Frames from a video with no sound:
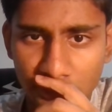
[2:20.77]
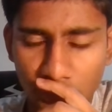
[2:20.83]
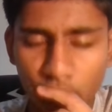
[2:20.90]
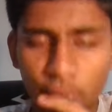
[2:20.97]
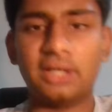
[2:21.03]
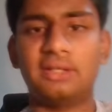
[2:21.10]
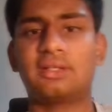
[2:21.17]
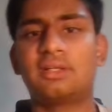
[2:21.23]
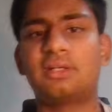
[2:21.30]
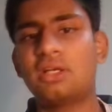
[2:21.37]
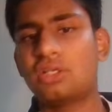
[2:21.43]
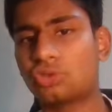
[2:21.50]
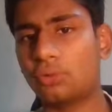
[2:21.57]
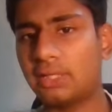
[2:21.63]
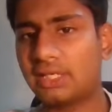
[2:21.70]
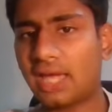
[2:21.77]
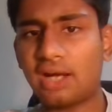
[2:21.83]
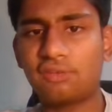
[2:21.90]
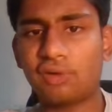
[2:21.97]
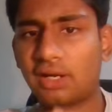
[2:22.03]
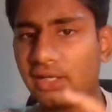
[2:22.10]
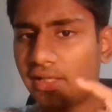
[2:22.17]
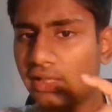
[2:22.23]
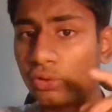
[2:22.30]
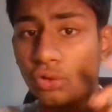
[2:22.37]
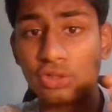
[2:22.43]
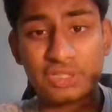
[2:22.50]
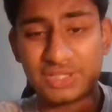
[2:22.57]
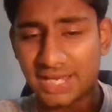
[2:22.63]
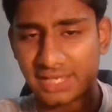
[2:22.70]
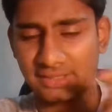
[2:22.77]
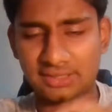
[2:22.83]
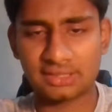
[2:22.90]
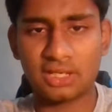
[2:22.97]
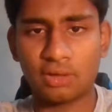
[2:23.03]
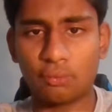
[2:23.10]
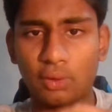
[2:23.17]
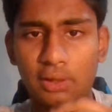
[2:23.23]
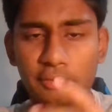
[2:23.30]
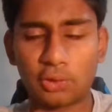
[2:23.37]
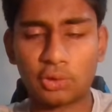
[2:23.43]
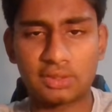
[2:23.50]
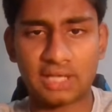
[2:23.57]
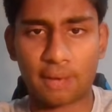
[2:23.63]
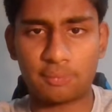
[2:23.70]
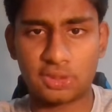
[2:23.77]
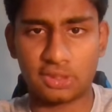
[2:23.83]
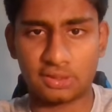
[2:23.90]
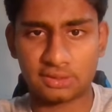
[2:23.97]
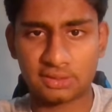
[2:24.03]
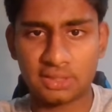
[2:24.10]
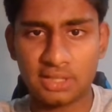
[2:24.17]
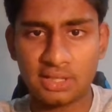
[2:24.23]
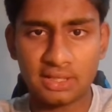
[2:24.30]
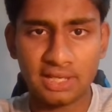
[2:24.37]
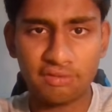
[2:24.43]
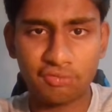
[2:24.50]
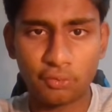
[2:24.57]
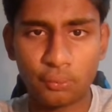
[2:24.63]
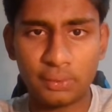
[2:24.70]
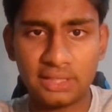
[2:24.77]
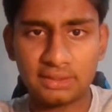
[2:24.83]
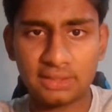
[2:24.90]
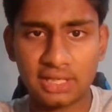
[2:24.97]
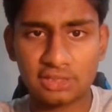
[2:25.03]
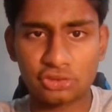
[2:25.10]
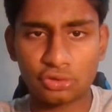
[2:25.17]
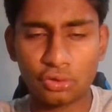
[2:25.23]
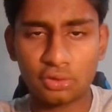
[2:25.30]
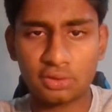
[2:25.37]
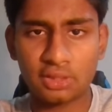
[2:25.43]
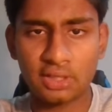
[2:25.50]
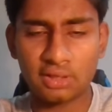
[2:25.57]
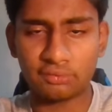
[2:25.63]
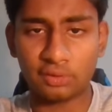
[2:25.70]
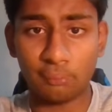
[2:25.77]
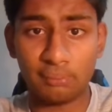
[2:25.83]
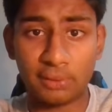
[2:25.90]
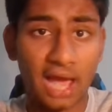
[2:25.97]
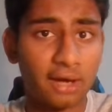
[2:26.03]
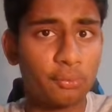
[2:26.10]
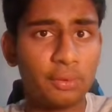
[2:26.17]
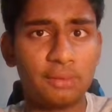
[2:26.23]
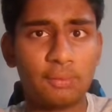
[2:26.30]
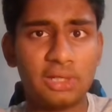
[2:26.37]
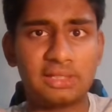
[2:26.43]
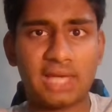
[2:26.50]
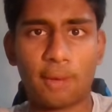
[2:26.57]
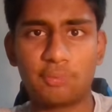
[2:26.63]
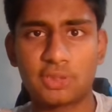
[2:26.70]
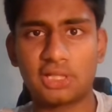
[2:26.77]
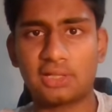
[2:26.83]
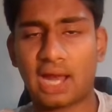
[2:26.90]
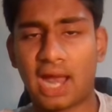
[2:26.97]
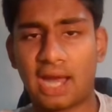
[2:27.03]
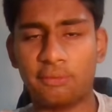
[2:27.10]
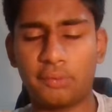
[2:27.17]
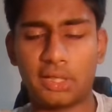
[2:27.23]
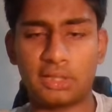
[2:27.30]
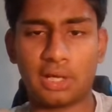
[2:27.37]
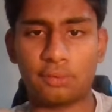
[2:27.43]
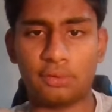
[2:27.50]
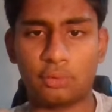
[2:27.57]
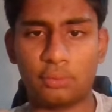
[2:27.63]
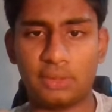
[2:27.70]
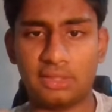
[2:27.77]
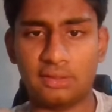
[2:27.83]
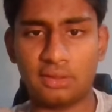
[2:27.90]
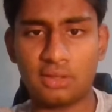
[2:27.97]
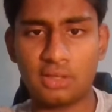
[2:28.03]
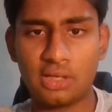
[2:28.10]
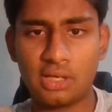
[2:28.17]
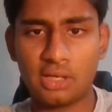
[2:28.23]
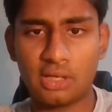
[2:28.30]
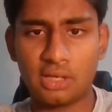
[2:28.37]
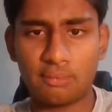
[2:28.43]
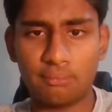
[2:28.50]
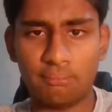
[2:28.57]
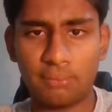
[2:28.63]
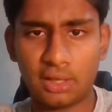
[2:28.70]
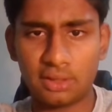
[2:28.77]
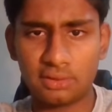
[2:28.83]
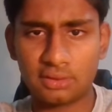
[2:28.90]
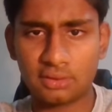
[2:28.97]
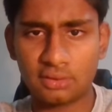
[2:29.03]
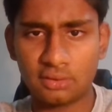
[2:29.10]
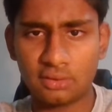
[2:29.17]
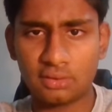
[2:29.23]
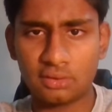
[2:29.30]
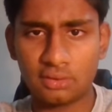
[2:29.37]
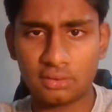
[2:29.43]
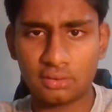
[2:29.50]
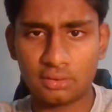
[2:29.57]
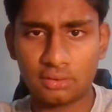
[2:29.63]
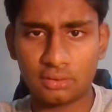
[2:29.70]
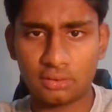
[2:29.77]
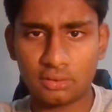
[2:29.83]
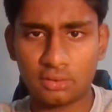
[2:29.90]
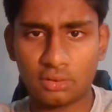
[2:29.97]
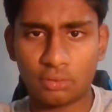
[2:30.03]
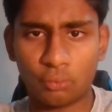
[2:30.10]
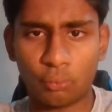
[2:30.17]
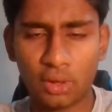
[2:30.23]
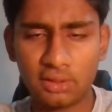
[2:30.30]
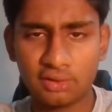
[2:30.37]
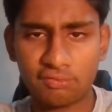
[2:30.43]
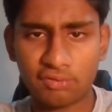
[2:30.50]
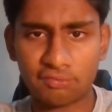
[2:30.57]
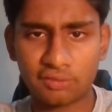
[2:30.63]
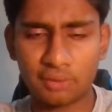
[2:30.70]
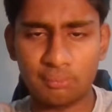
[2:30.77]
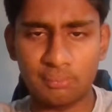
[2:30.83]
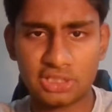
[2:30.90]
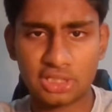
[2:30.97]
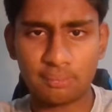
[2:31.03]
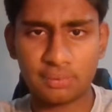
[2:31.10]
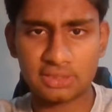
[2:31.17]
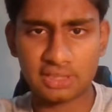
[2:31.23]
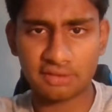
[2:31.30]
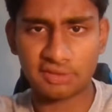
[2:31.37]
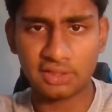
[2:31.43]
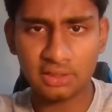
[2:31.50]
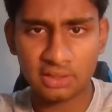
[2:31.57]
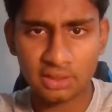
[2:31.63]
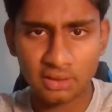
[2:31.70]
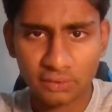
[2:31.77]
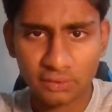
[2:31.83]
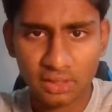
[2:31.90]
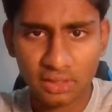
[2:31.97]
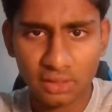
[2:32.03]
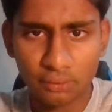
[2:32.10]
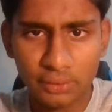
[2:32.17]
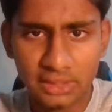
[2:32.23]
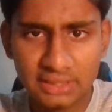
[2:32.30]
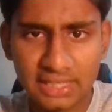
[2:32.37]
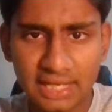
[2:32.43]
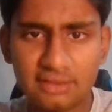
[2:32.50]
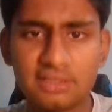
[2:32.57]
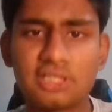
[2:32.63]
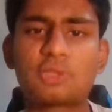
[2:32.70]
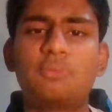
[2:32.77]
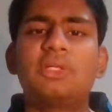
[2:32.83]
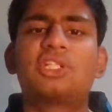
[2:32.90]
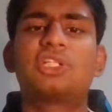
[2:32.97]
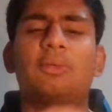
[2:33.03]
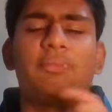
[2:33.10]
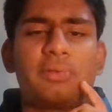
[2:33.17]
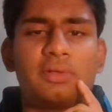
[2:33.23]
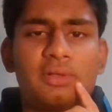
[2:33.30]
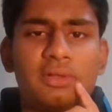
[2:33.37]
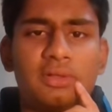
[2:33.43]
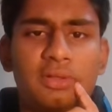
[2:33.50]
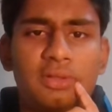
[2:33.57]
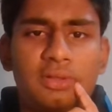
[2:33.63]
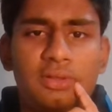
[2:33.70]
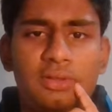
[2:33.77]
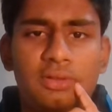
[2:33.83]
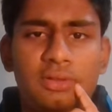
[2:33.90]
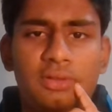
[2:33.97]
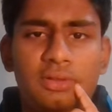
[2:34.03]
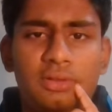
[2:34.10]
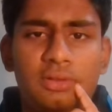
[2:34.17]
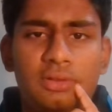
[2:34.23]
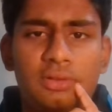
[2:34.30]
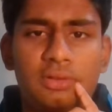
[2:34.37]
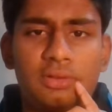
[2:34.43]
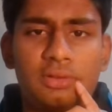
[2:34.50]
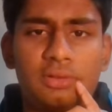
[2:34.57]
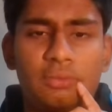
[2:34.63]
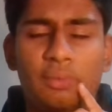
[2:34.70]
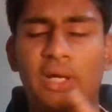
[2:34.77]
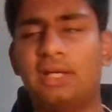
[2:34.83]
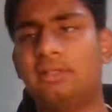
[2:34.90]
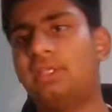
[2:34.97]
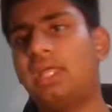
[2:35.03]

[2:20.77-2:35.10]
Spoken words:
Wait, so we can't find any good checks. What about captures? If queen takes rook, the black queen will capture and we are down a queen. But what if after bishop e7, we take this bishop? Wait,